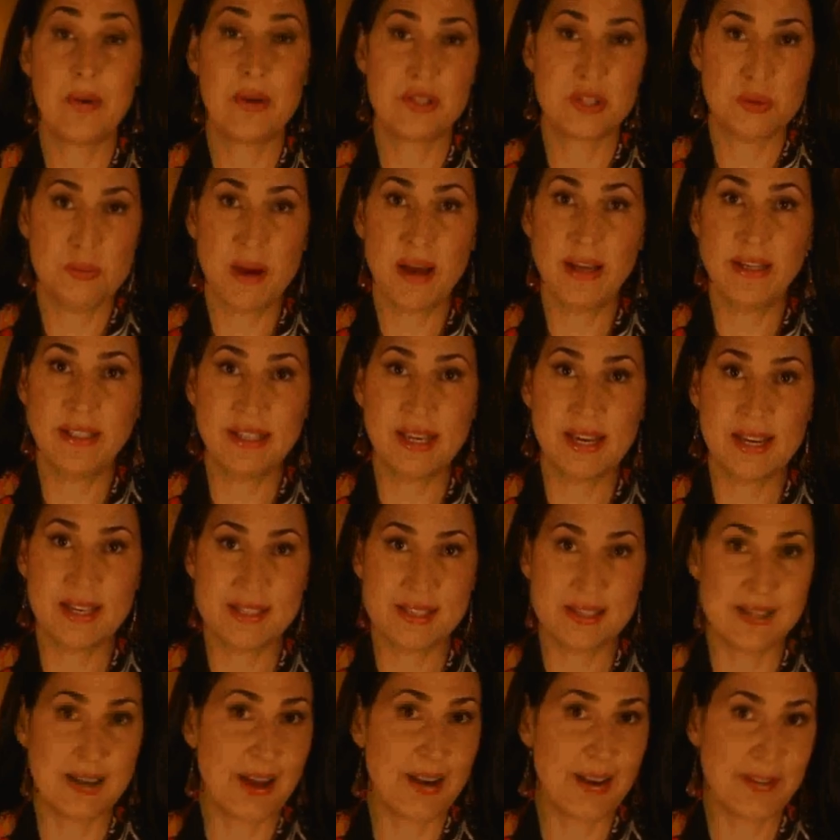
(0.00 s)
as you might guess,
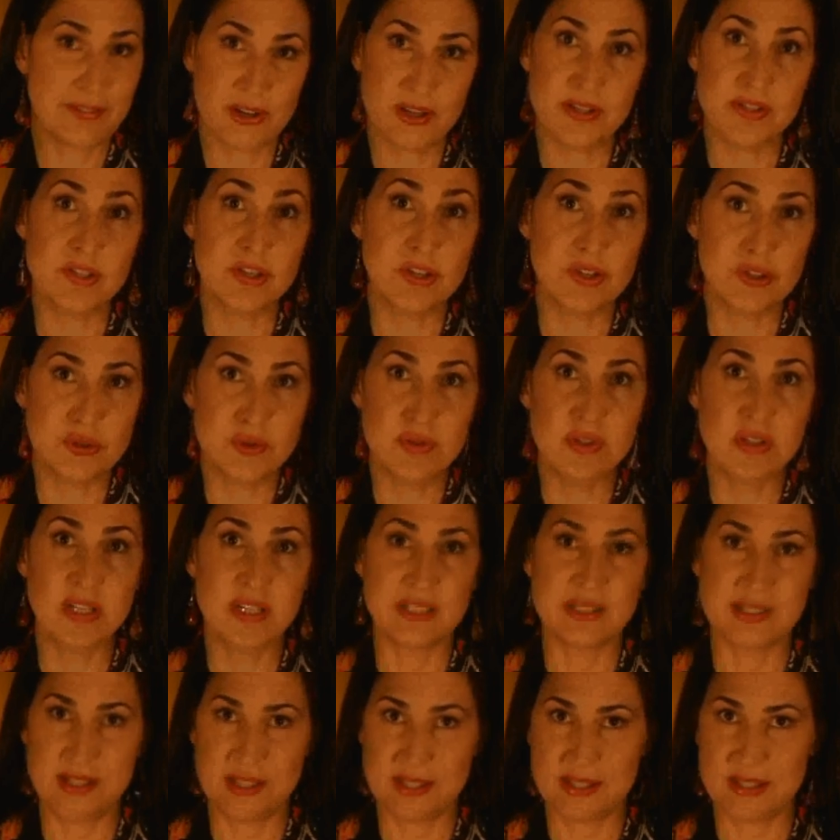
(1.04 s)
not every institution
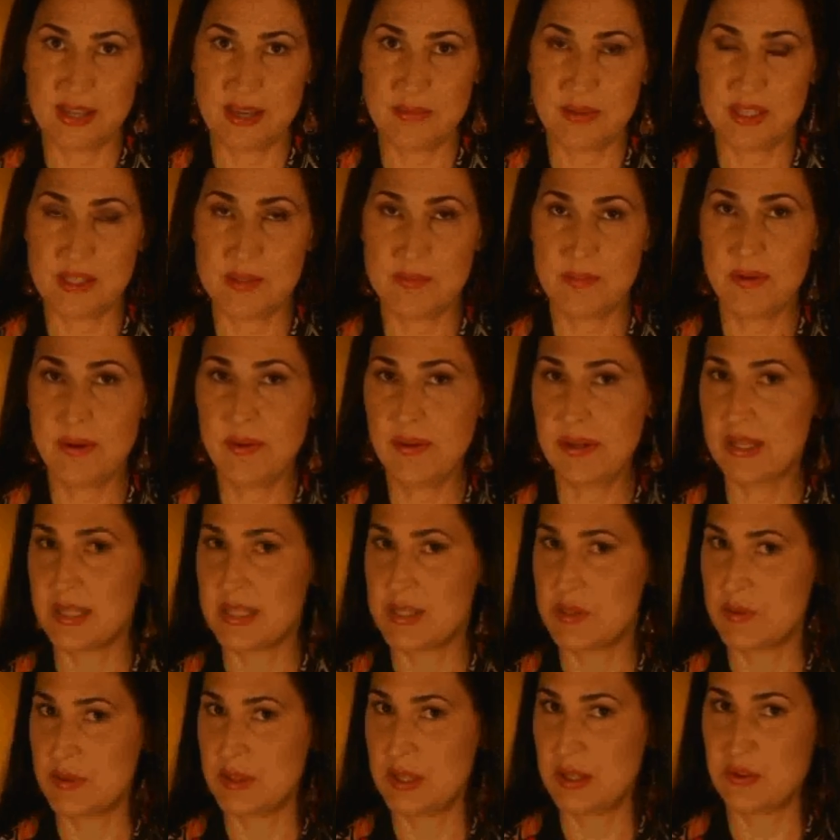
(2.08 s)
has the same experience
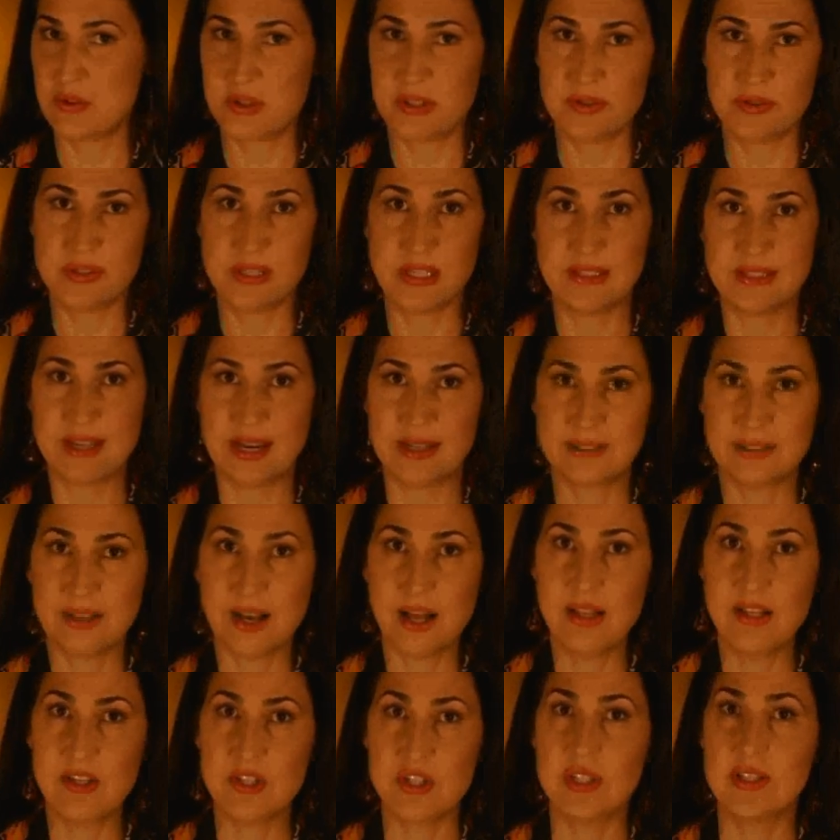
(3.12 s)
with introducing
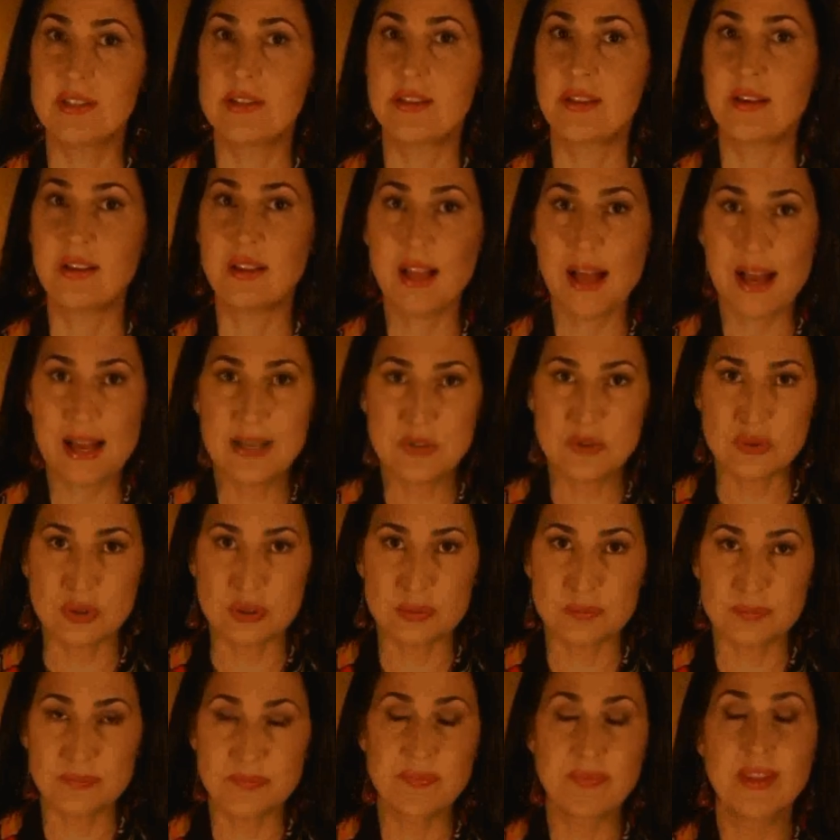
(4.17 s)
technology into the classroom.
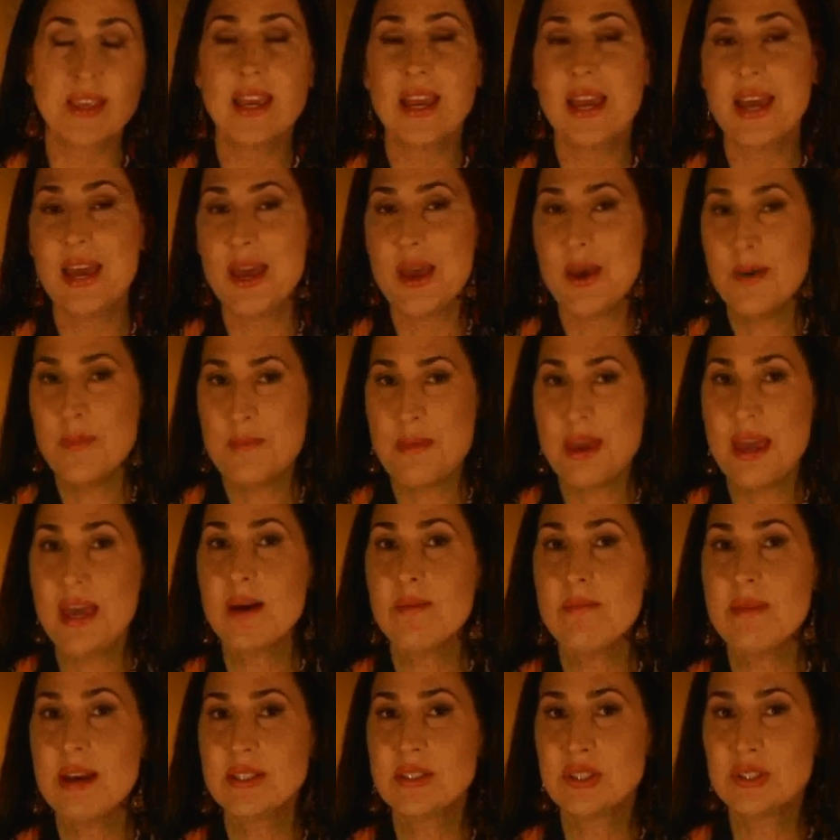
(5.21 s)
Make a
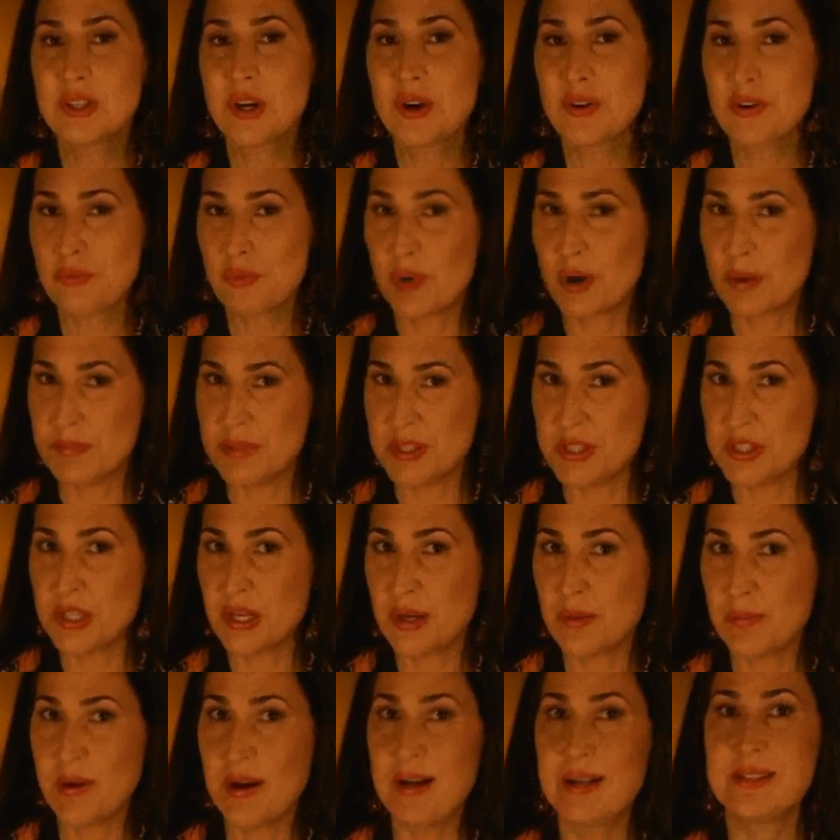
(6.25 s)
mental note of what Michelle
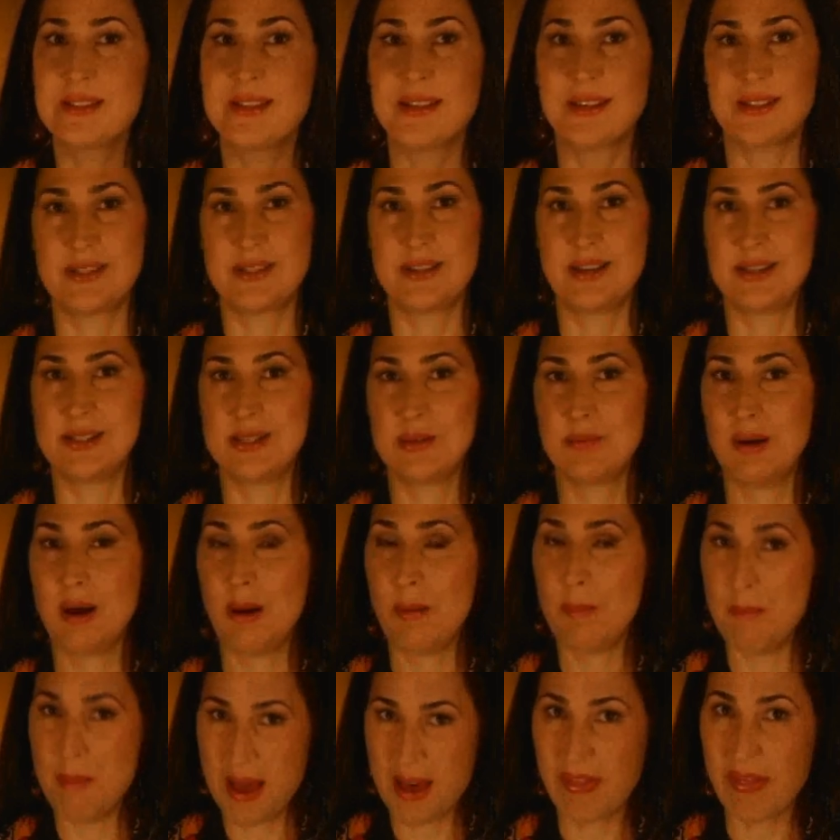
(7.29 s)
Pongsak says about
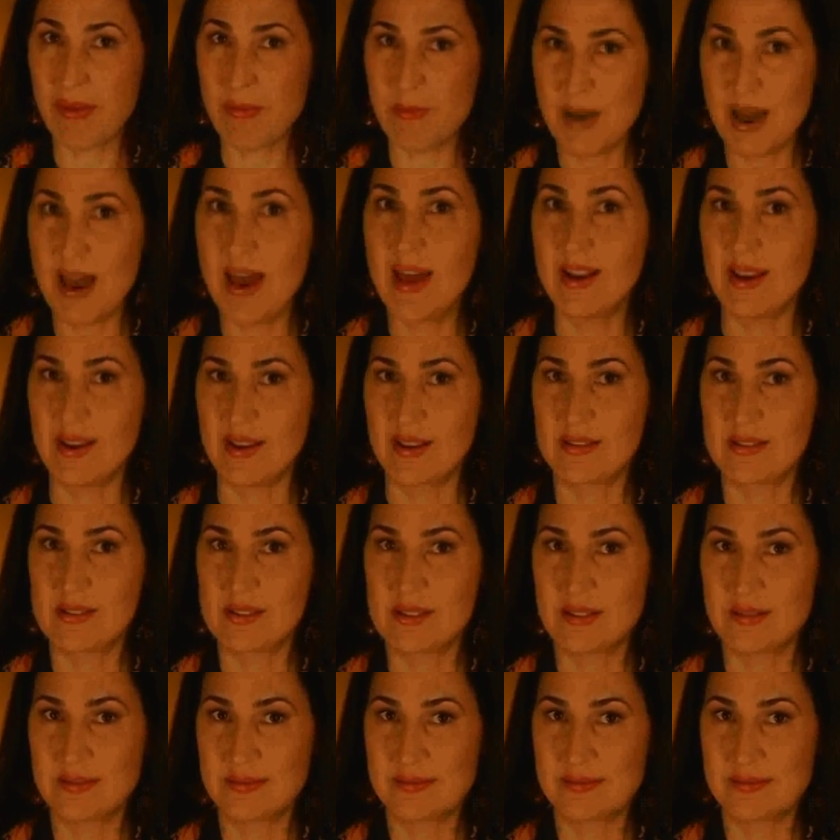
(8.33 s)
mathematics.